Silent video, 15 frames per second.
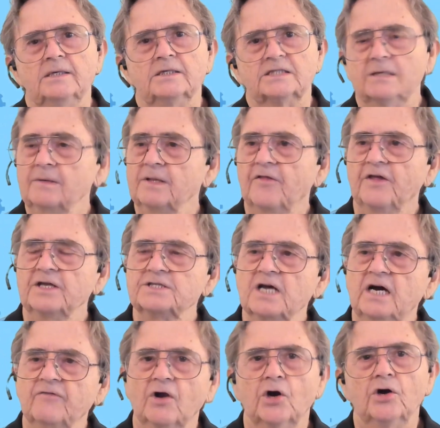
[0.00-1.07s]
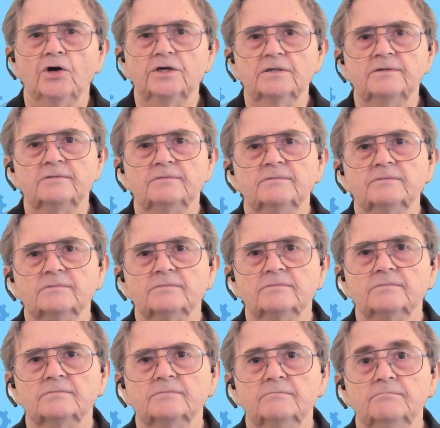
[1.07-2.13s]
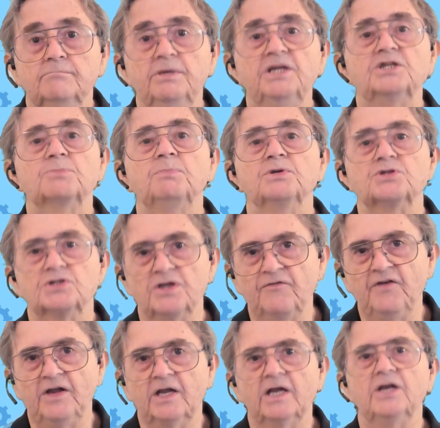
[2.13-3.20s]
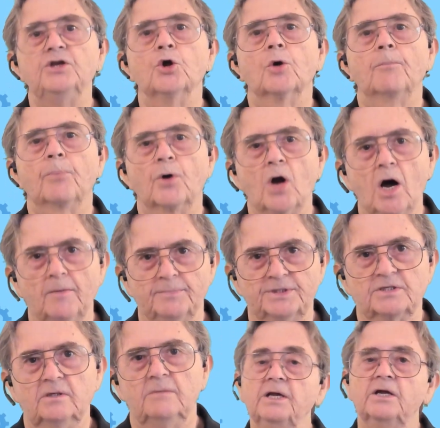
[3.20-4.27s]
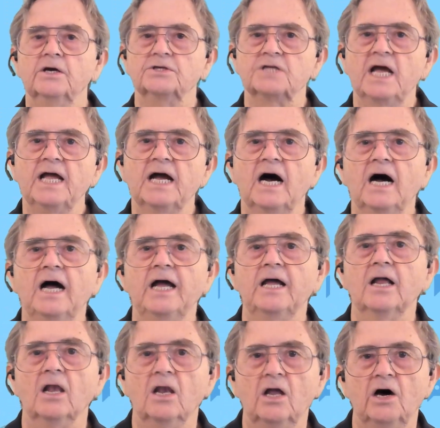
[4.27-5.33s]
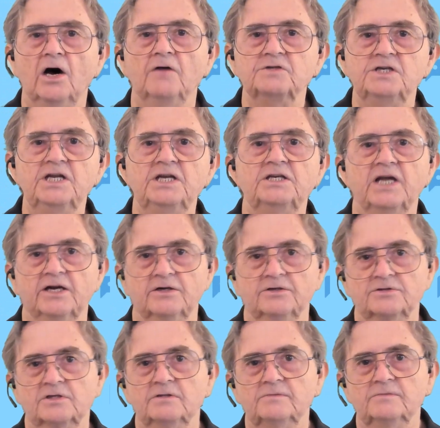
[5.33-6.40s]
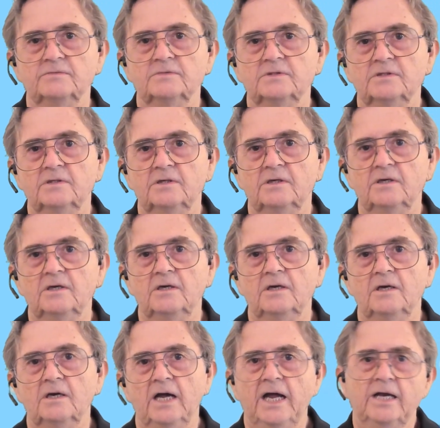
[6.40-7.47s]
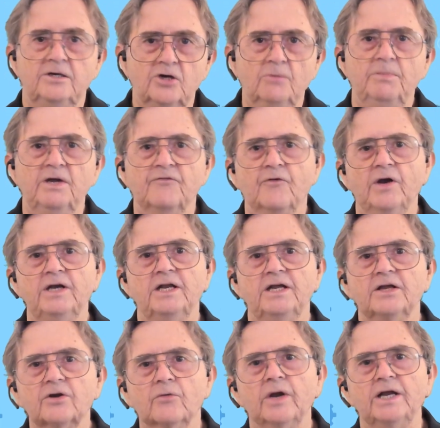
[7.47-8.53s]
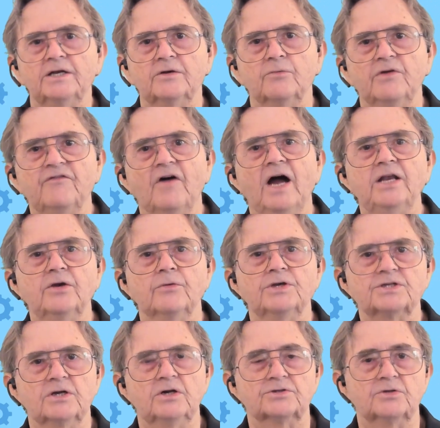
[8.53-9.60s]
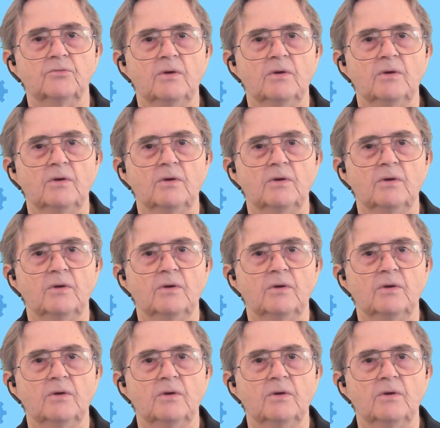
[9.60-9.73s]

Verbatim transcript: Some of the things I've learned be specific in your prompt because AI loves details. And don't be afraid to iterate and refine your results.